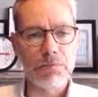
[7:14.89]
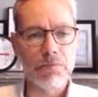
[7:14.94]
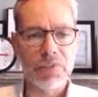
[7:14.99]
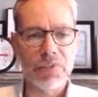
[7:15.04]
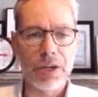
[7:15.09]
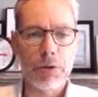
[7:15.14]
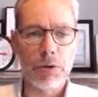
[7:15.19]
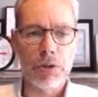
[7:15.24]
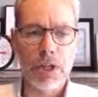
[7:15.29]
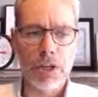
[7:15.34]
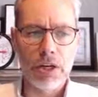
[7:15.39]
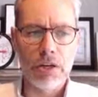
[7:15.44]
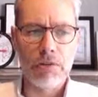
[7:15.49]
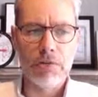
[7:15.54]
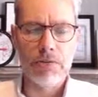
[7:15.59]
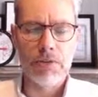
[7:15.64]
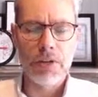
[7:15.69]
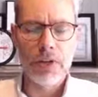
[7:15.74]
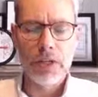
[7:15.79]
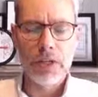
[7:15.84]
Now, a lot
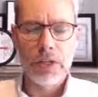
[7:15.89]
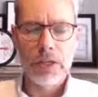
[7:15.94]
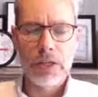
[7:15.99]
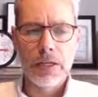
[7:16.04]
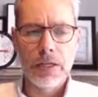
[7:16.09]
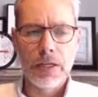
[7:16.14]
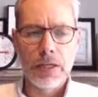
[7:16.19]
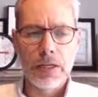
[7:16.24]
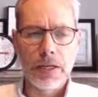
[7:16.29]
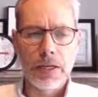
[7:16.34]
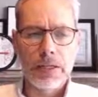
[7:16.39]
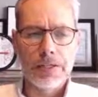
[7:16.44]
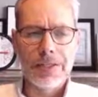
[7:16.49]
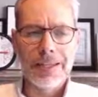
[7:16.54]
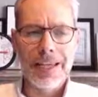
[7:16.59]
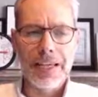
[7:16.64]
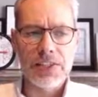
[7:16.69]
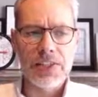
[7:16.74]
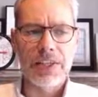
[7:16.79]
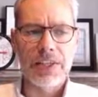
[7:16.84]
of
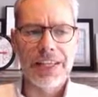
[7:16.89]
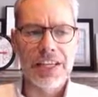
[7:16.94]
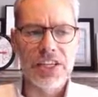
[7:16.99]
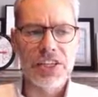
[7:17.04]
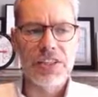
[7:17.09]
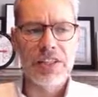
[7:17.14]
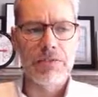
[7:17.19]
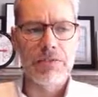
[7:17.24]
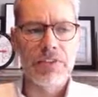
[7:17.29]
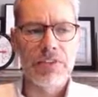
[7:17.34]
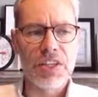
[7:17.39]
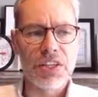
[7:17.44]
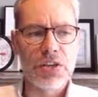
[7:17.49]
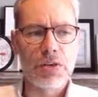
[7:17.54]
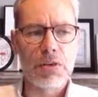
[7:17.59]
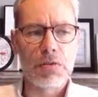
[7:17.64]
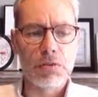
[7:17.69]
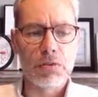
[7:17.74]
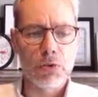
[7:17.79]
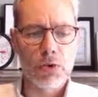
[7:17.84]
de-escalation
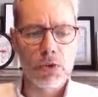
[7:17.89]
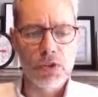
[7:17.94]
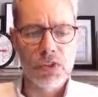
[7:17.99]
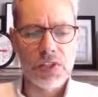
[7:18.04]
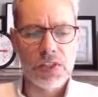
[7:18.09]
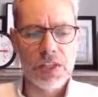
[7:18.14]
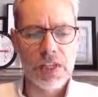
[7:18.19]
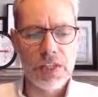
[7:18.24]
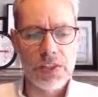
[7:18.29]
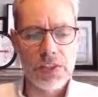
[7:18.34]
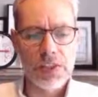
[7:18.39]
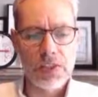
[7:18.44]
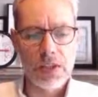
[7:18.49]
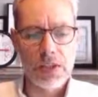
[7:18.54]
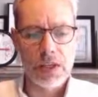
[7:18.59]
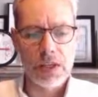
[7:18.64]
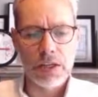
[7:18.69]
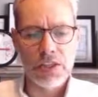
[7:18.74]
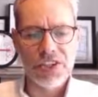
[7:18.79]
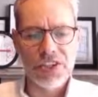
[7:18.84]
definition, of course, is
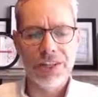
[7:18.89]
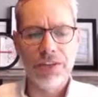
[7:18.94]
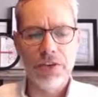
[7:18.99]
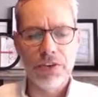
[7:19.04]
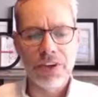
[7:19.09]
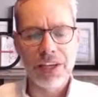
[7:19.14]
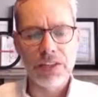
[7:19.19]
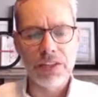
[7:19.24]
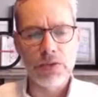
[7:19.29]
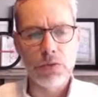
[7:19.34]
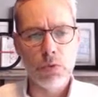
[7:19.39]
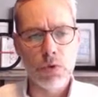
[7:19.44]
generated